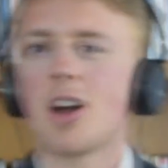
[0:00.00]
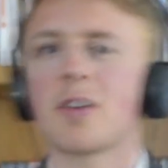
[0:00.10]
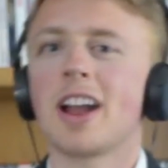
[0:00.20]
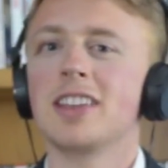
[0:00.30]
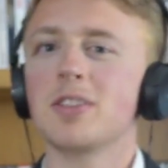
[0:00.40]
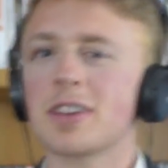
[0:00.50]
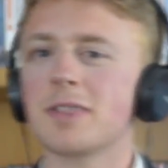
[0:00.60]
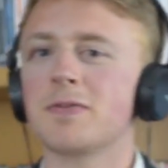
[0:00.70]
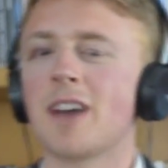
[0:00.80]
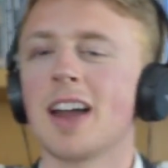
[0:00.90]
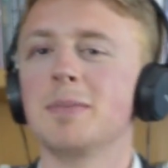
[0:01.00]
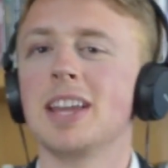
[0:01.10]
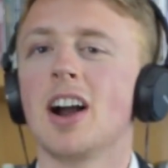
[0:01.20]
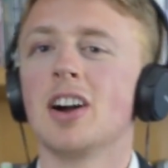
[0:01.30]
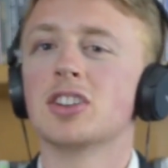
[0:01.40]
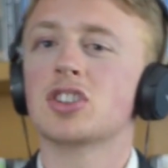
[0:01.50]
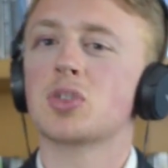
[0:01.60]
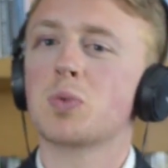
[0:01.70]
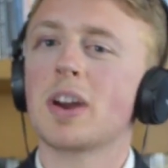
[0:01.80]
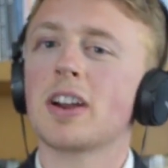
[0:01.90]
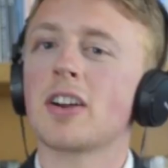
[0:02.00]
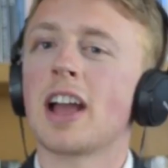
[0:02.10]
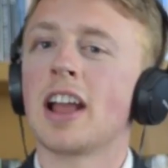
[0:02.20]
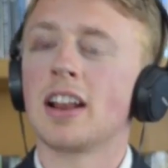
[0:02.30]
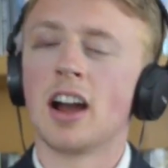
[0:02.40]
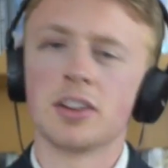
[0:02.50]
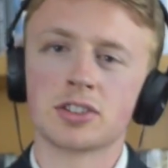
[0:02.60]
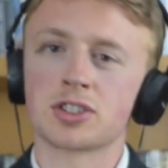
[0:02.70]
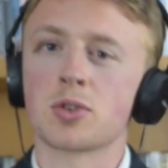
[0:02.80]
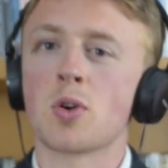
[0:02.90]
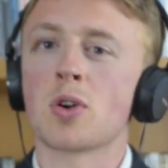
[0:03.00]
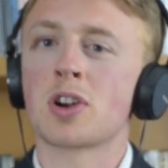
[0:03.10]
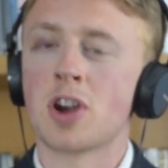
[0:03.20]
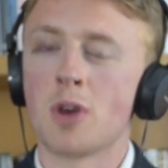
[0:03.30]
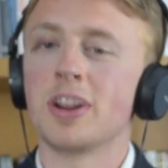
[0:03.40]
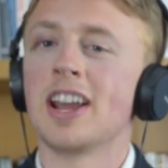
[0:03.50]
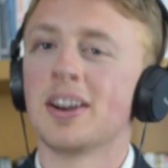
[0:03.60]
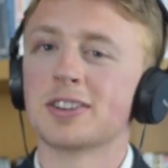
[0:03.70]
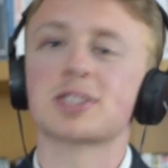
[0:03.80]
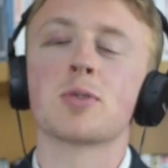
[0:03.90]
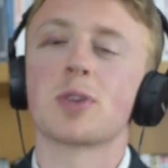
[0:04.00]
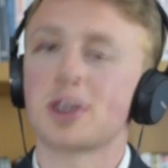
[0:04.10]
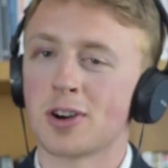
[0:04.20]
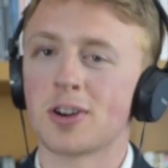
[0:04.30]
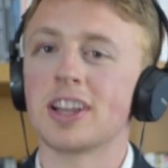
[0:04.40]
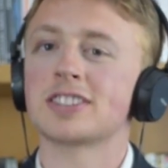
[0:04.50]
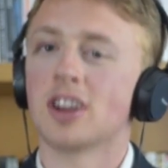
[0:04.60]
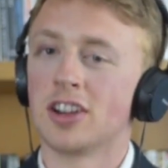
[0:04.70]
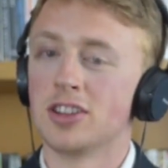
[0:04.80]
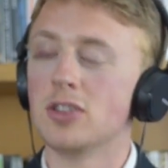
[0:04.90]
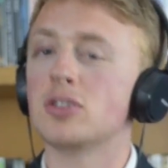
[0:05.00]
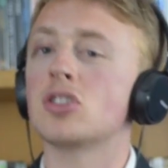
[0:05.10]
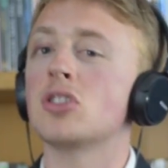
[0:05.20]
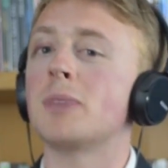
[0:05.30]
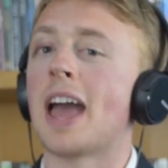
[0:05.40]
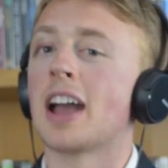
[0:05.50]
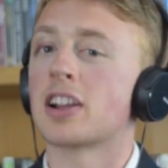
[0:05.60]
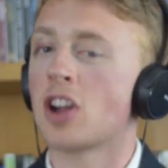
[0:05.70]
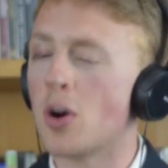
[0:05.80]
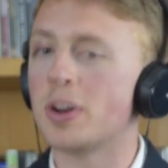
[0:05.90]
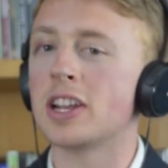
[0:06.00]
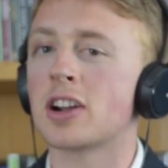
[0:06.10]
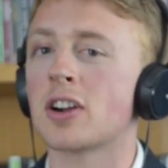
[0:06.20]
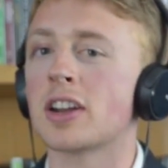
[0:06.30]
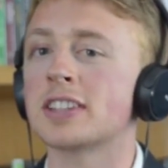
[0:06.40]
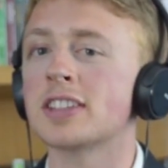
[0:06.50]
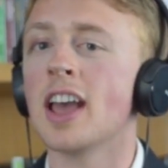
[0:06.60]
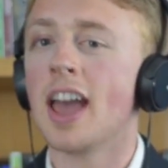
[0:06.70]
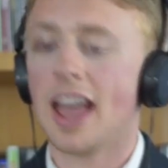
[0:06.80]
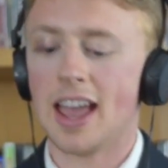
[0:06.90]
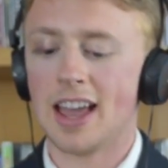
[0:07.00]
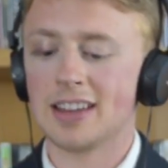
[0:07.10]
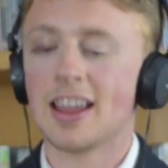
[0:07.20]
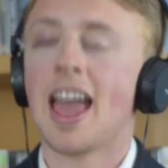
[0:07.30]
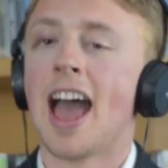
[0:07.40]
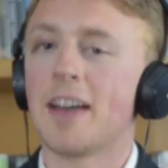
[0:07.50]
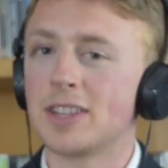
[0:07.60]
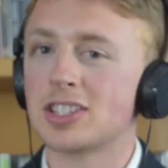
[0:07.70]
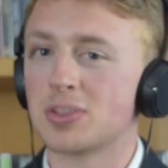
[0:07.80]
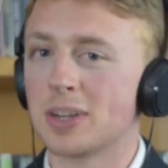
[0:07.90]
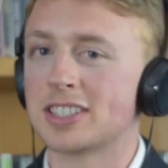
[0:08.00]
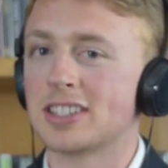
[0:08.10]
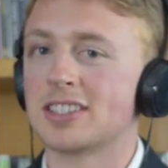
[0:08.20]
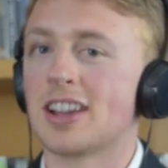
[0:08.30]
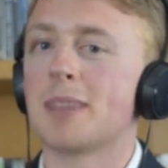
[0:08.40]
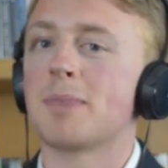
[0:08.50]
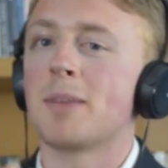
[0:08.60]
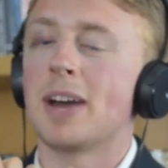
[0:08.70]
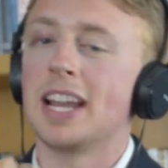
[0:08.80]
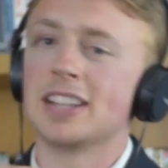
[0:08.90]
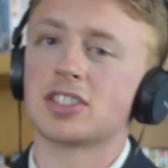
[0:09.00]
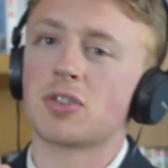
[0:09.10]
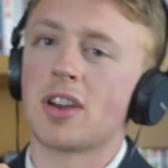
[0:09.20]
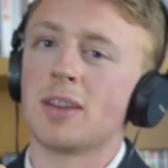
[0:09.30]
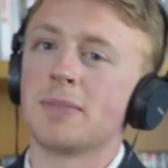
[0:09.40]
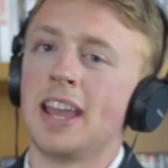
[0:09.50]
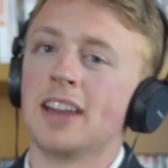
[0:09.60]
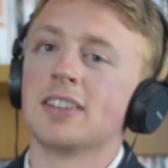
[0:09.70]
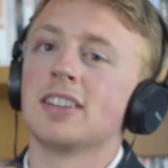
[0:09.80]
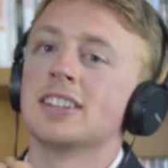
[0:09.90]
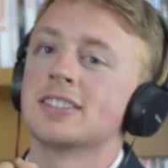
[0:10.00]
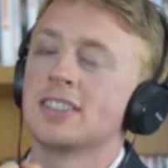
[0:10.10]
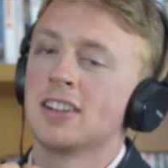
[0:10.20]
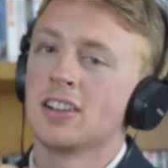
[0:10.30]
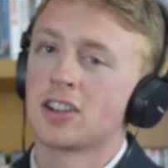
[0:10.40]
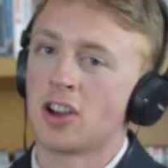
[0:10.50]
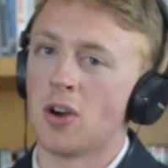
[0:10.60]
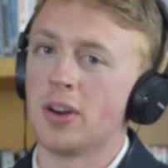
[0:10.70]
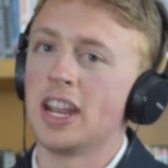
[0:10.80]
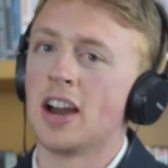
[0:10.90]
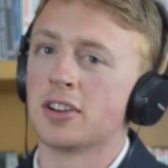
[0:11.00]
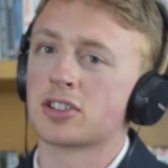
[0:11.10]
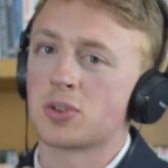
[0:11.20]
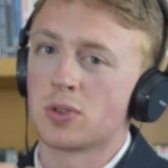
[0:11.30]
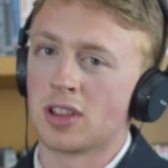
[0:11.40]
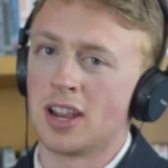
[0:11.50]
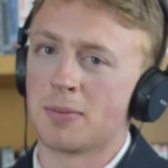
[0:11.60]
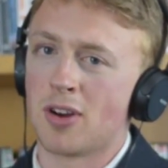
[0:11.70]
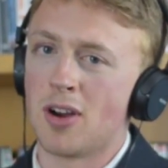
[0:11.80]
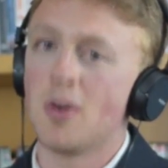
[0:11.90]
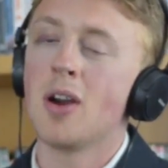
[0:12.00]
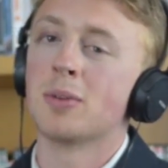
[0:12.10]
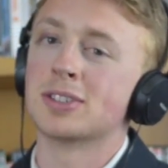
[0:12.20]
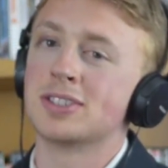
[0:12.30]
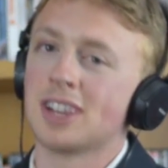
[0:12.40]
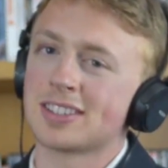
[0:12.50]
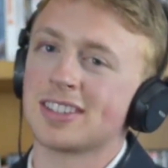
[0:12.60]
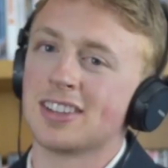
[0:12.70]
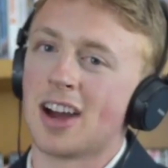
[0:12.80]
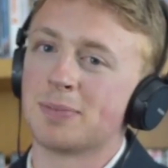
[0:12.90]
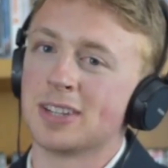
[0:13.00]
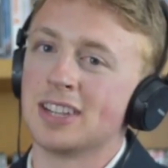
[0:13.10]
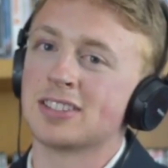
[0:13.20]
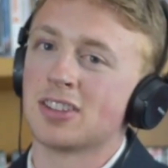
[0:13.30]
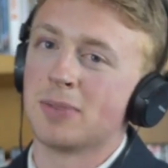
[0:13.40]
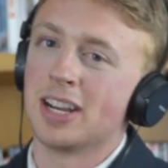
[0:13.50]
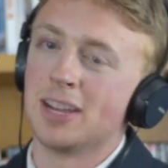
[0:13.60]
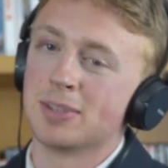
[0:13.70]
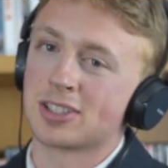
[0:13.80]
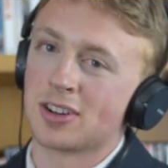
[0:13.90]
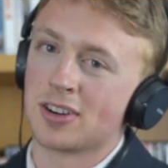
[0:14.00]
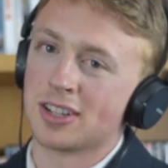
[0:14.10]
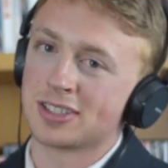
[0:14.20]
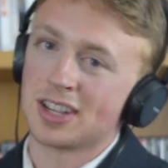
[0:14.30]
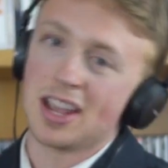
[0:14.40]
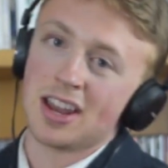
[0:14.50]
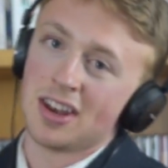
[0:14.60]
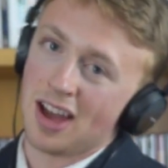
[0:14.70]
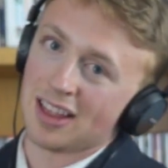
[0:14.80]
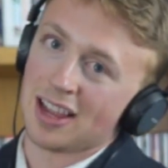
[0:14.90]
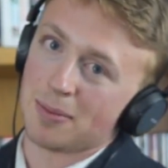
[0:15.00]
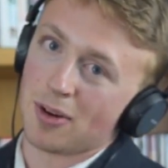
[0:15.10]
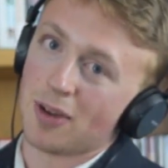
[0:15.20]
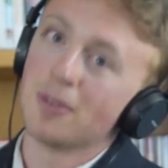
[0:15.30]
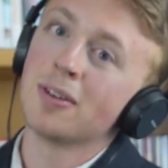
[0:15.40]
All right, you can find me on Twitter at @_Cody_Curtis, on YouTube at Cody Curtis, and haven't switched this yet, but my Instagram handle is still Cody_Lamro, was just adopted, so my name is Curtis, not Lamro.